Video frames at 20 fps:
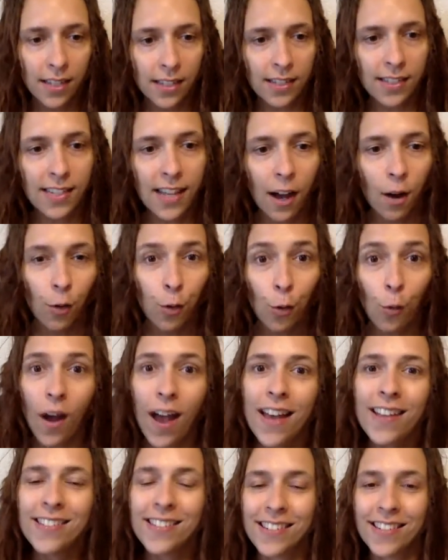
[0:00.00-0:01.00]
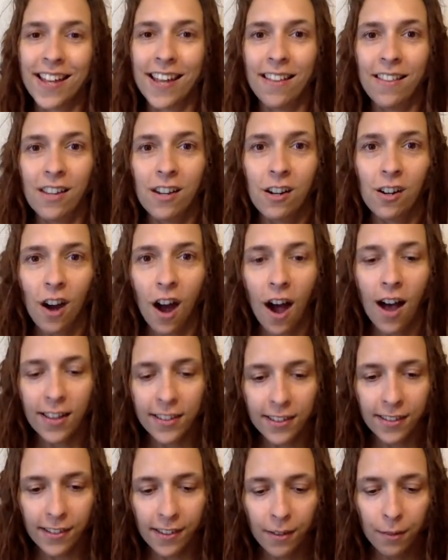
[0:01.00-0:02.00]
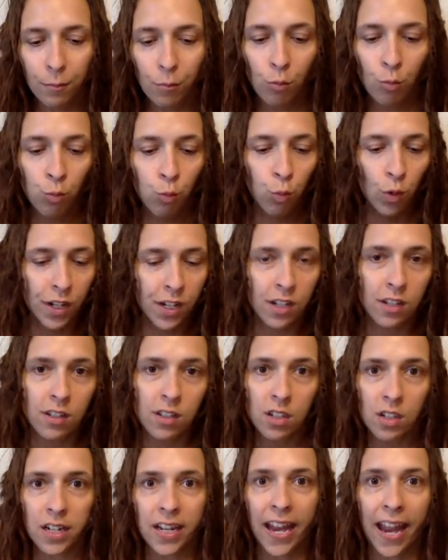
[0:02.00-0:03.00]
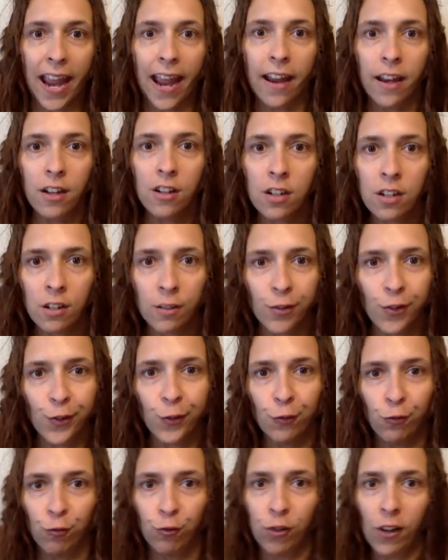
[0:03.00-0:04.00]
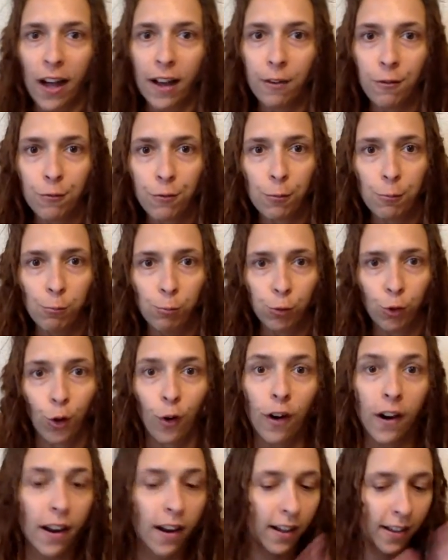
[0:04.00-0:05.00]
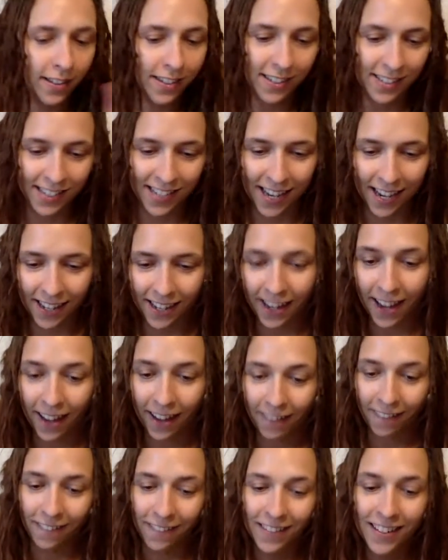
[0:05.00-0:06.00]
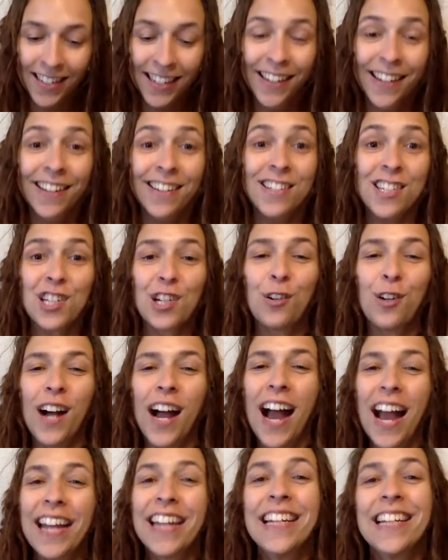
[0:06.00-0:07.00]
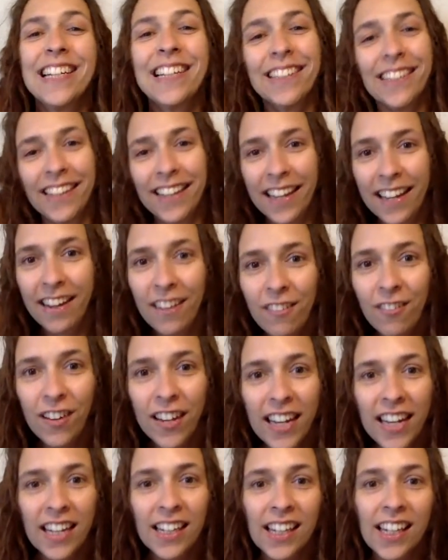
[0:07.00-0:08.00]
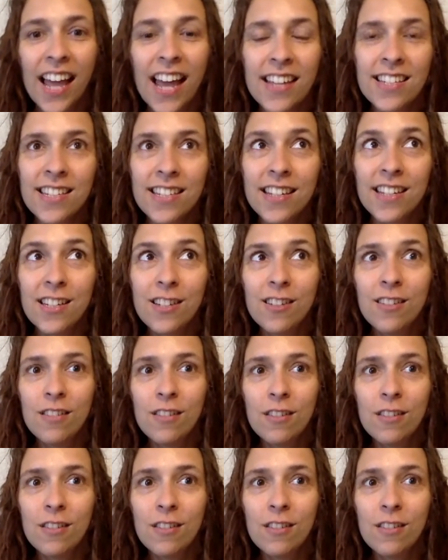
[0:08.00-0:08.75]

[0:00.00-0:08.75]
it's Southwest and they're awesome, we just changed the flight from Florida to San Diego. So I get to leave in less than,